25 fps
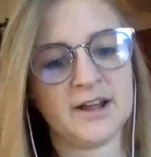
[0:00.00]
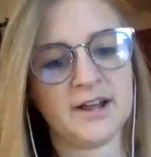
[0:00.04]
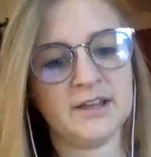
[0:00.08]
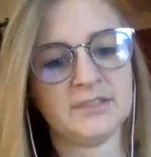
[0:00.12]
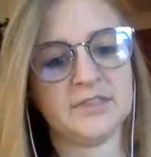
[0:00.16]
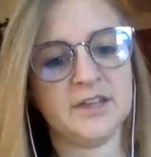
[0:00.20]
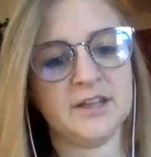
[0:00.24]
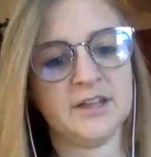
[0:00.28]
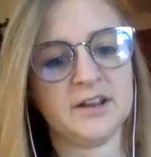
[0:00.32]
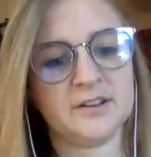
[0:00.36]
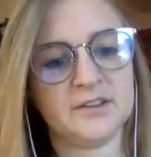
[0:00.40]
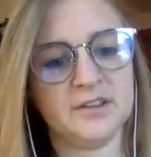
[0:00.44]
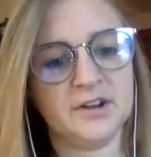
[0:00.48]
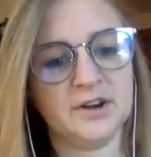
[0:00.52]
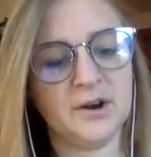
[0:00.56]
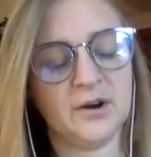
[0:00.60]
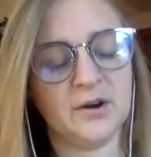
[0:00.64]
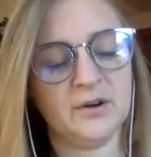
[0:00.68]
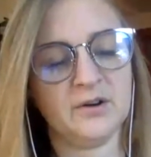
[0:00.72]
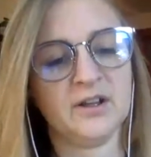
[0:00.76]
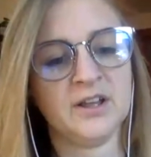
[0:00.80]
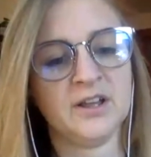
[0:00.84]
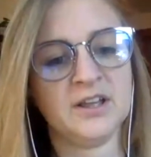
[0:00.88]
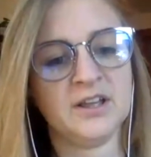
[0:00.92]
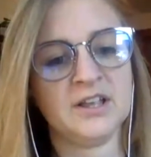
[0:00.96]
More like, I
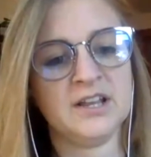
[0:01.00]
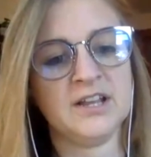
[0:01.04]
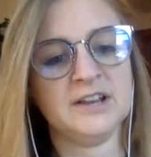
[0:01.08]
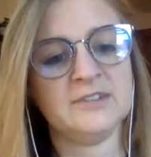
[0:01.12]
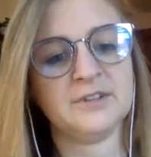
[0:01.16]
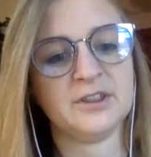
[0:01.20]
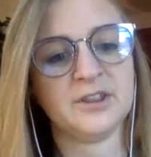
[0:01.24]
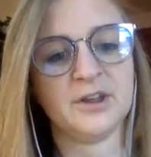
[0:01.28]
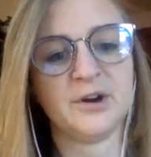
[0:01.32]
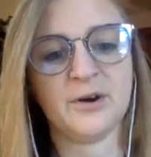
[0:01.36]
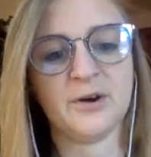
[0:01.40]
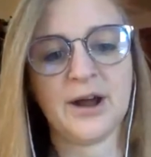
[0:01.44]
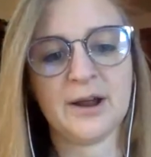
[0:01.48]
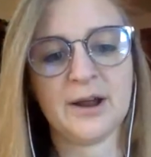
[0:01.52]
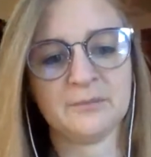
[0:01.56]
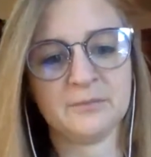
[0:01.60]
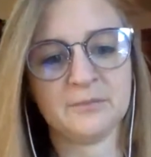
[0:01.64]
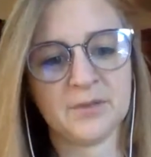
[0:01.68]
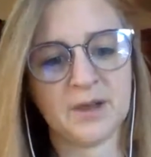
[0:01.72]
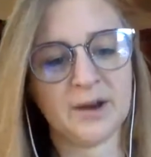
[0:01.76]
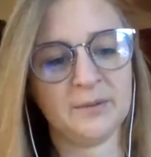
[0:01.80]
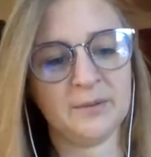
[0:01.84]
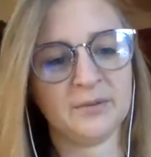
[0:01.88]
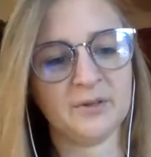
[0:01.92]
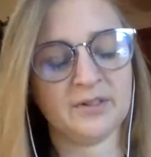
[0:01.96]
think even
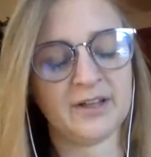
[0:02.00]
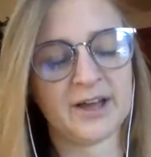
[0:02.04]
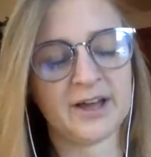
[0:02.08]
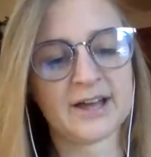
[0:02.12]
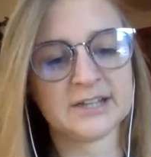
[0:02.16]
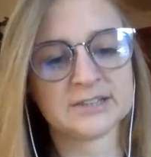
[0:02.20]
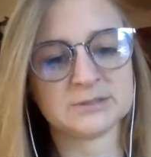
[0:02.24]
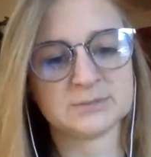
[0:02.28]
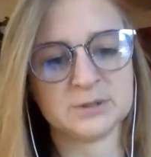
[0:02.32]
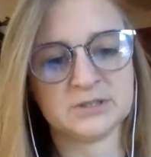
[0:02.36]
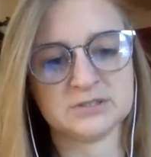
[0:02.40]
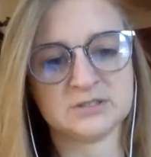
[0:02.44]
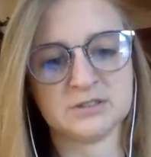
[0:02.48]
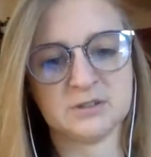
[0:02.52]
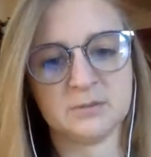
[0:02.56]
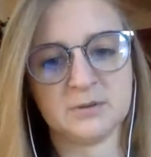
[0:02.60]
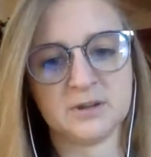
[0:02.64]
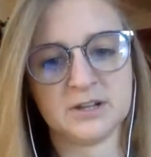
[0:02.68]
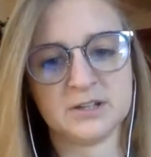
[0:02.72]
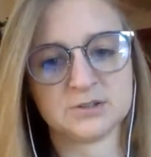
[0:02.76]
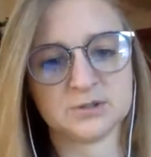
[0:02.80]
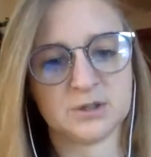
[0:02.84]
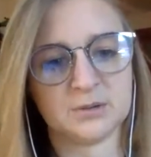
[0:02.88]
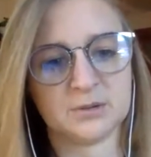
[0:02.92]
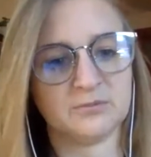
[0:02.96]
though I'm the last
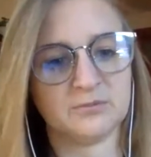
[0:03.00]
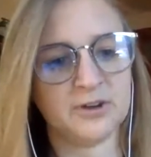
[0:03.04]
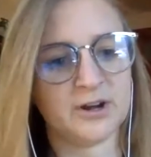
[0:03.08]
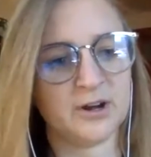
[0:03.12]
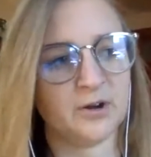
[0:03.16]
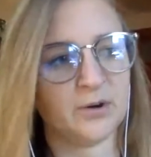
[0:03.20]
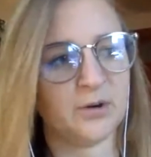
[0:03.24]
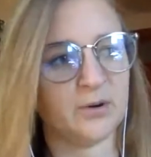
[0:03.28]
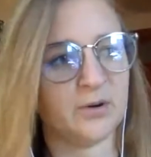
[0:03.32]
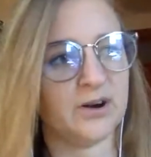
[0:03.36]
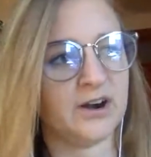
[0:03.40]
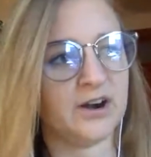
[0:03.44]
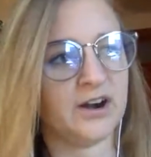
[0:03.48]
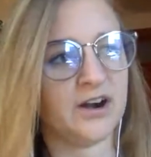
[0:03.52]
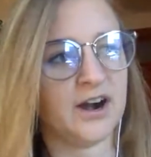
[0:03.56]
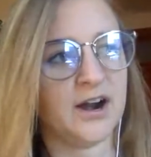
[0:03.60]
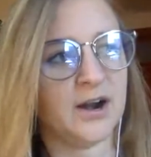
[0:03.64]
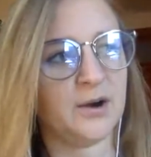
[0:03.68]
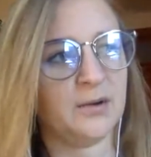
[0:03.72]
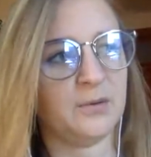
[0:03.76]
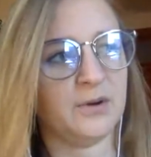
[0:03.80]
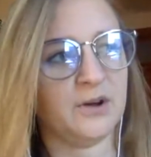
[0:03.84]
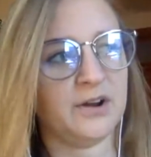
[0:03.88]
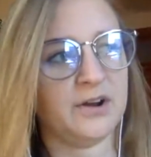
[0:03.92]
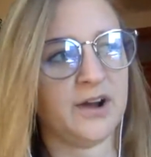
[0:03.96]
person to be a Trump
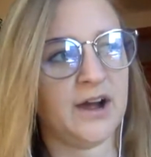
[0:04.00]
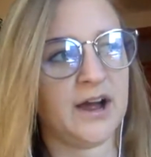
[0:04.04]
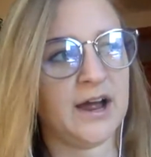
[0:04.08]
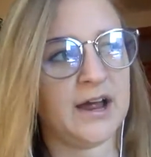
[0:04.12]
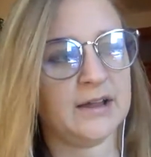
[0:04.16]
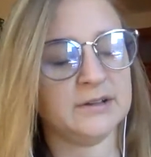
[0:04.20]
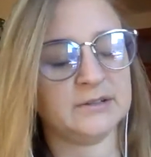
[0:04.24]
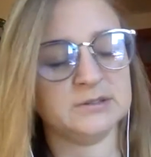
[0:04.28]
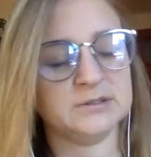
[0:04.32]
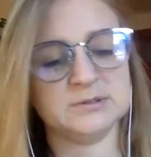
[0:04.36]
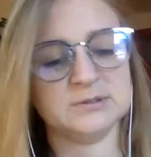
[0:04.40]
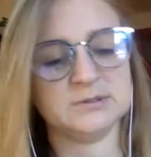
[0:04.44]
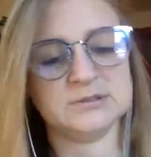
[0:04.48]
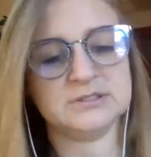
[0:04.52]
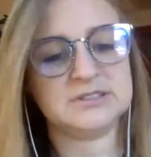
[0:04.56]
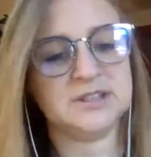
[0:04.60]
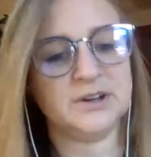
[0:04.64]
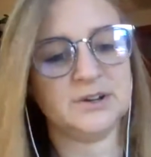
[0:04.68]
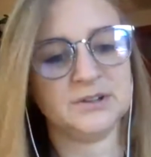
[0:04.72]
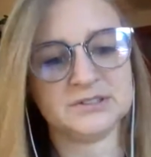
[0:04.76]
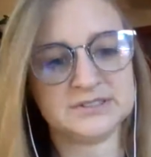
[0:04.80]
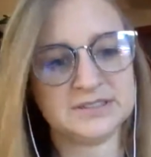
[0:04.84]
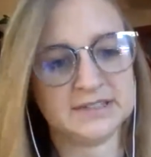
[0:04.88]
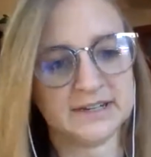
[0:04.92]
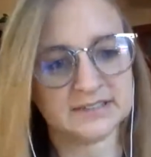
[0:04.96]
follower,
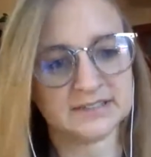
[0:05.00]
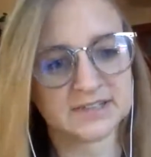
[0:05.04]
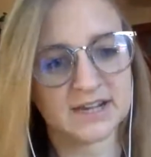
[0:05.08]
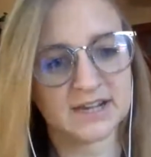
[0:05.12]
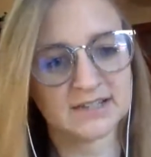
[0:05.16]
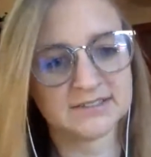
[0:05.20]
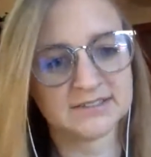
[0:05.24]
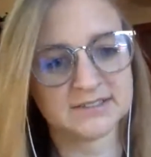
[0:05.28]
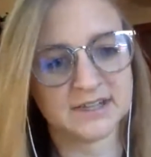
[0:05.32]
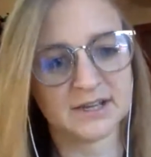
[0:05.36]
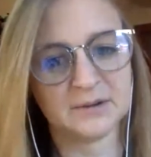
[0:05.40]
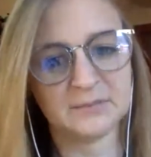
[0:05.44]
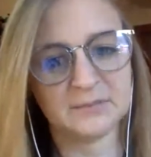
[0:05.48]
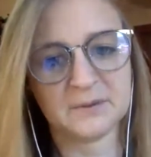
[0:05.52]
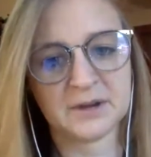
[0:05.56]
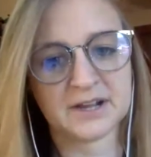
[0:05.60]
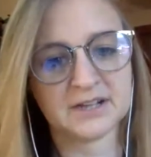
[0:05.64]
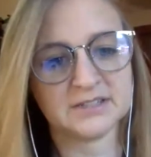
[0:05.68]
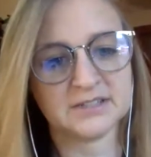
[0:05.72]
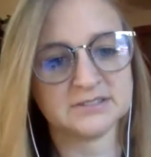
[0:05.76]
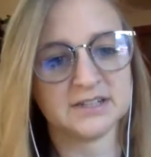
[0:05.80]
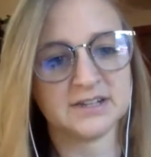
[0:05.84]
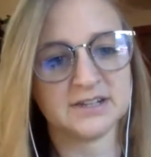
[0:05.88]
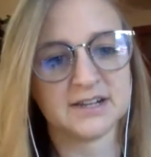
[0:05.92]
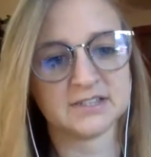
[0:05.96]
I still see his
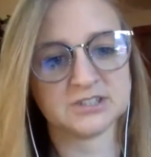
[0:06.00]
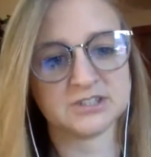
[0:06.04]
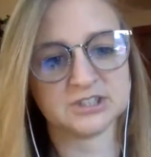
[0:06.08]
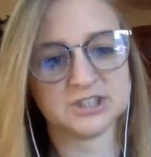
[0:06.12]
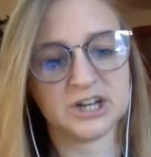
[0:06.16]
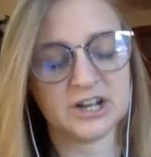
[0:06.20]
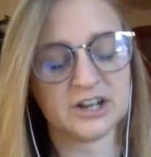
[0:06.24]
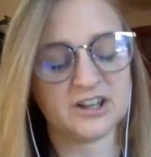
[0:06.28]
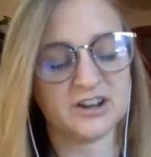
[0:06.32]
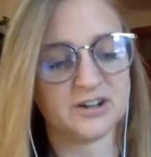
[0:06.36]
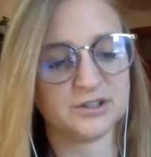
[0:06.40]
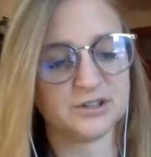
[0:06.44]
content because it